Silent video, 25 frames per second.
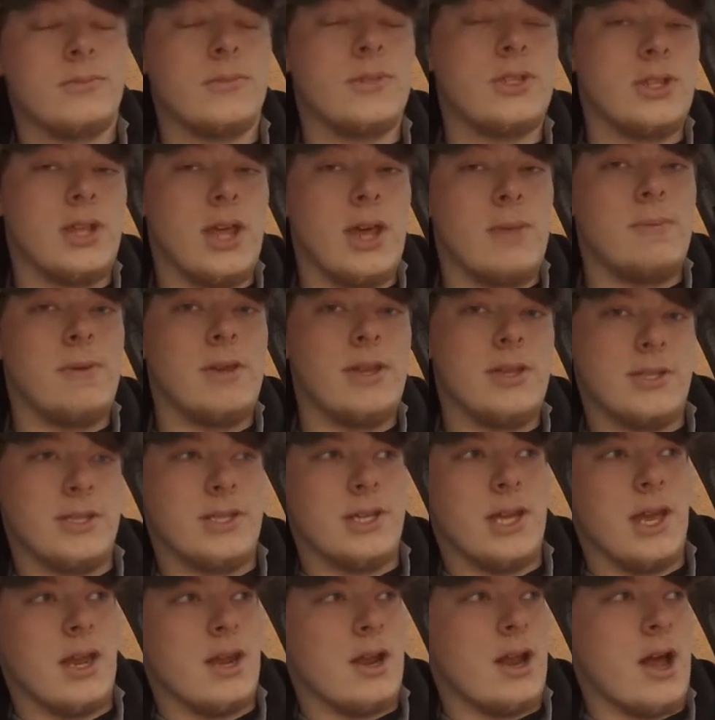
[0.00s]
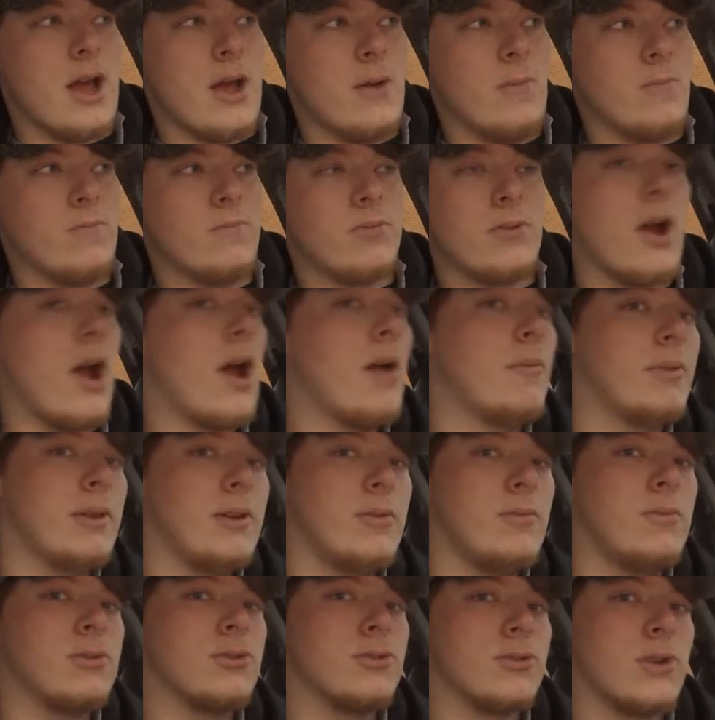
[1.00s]
So that being said, I
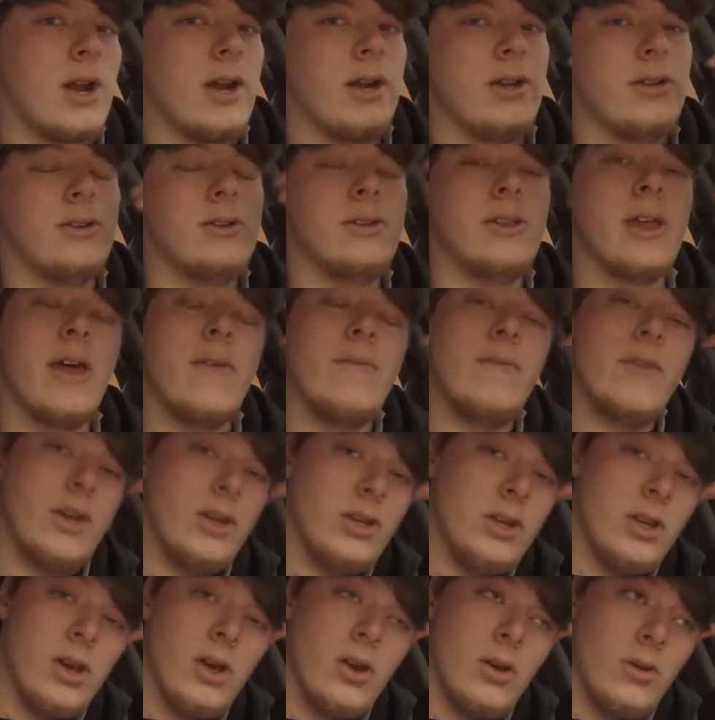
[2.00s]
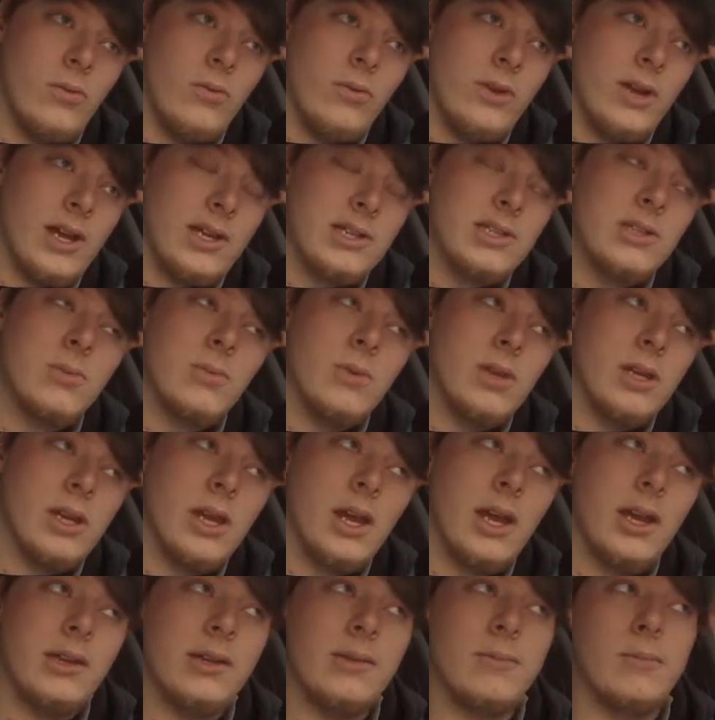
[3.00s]
probably will try to do that video next
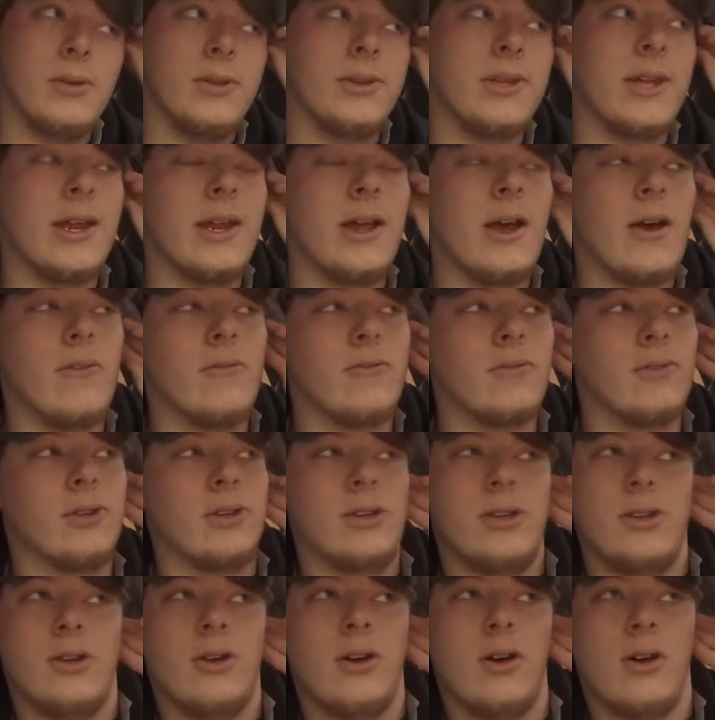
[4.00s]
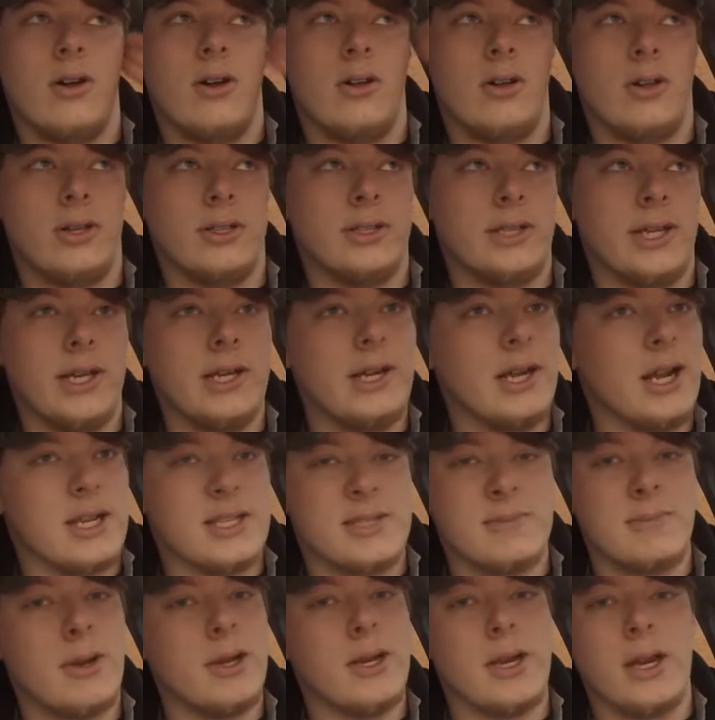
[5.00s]
weekend and put that out for y'all on like
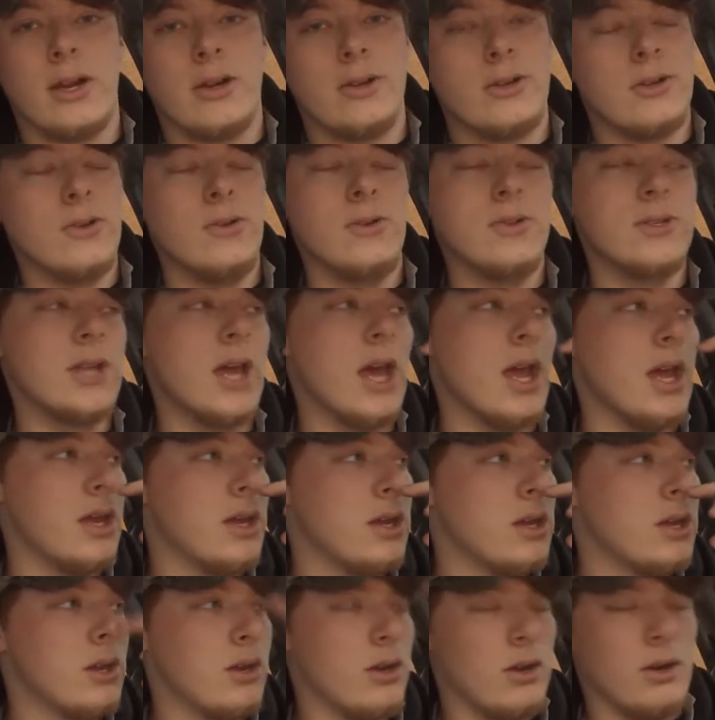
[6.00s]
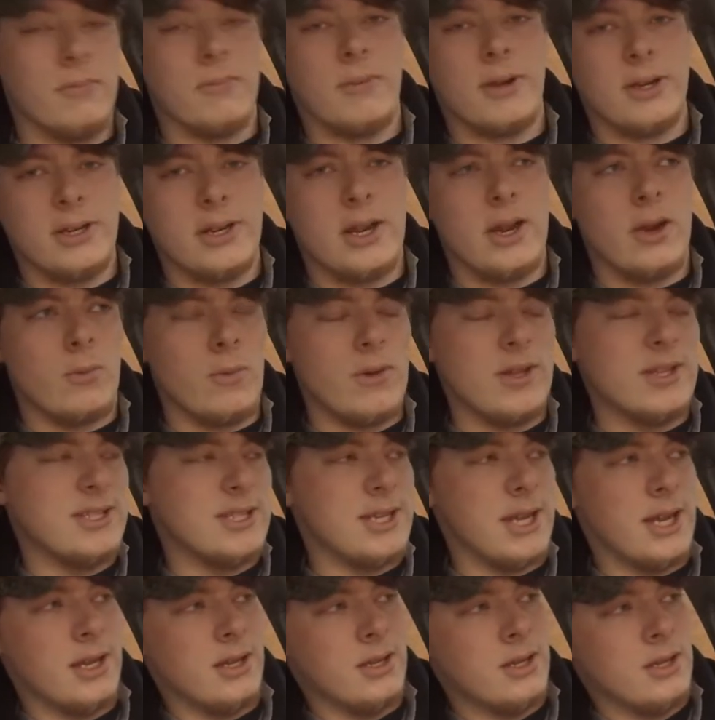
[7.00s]
next Monday or Tuesday, or Monday or
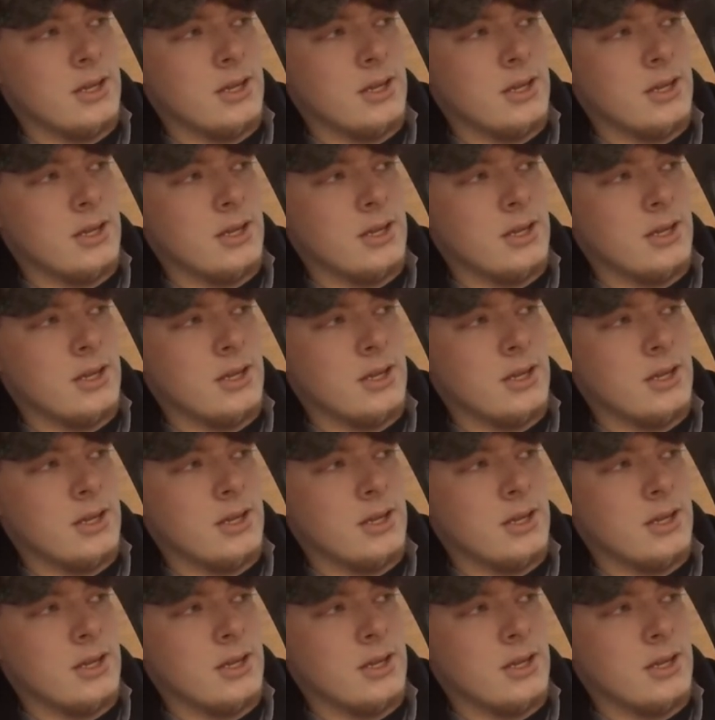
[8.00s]
Wednesday.